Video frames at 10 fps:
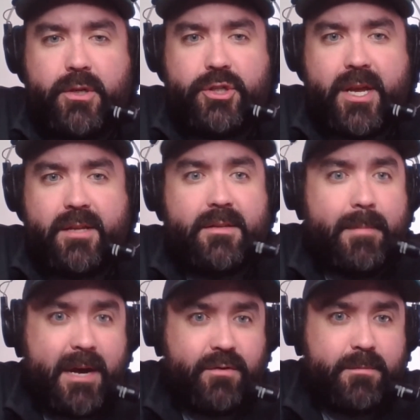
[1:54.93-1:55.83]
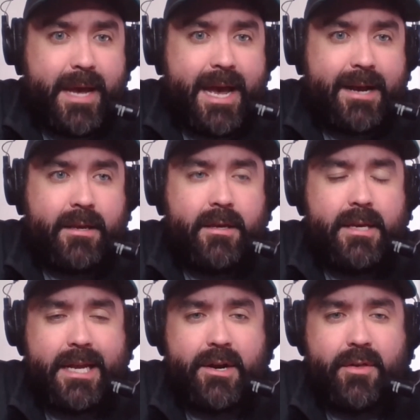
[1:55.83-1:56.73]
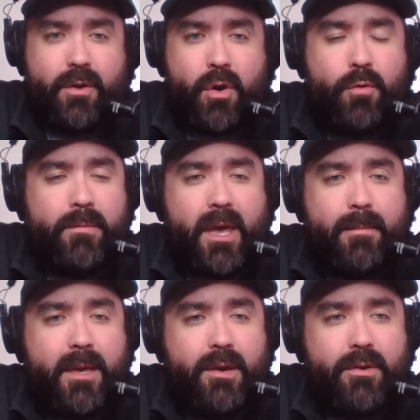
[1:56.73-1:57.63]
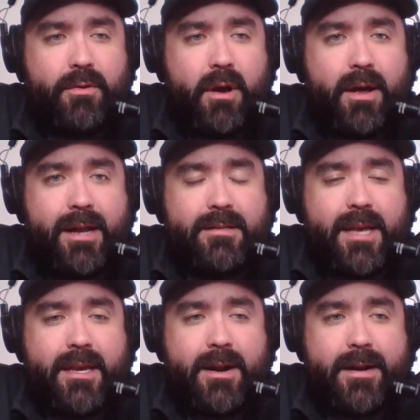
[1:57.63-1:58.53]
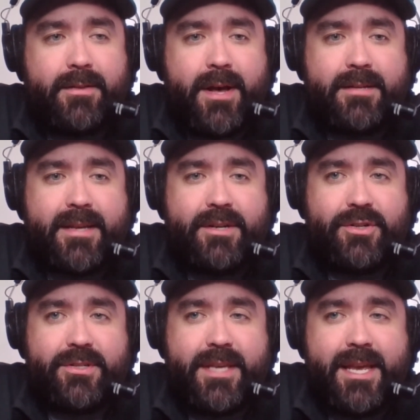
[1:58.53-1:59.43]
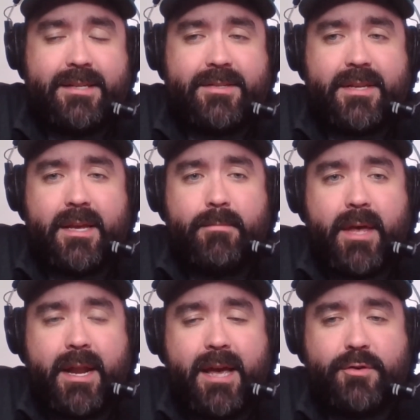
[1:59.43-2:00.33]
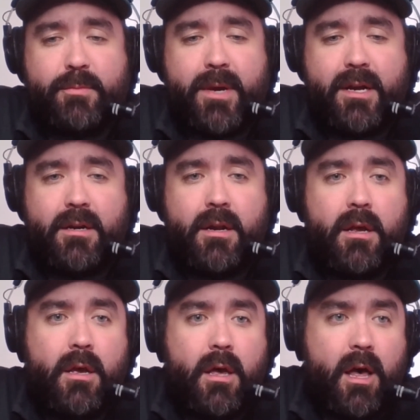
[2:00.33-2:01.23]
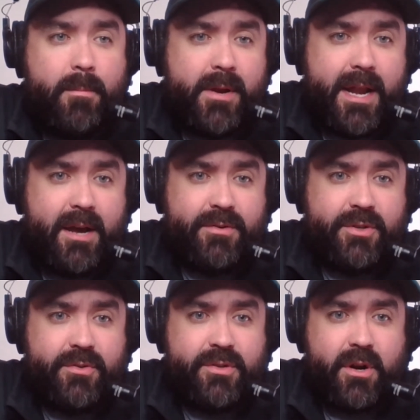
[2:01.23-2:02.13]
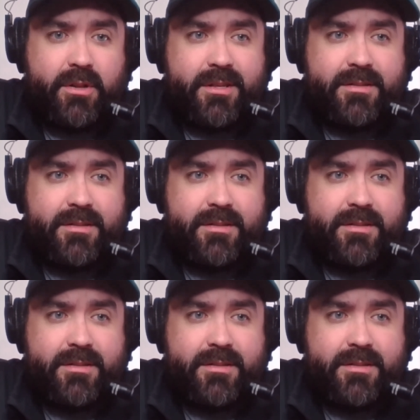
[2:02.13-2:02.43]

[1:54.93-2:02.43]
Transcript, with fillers: a chance to bounce back, yet another home game here, uh, and taking on a Los Angeles Kings team that has been up and down to start the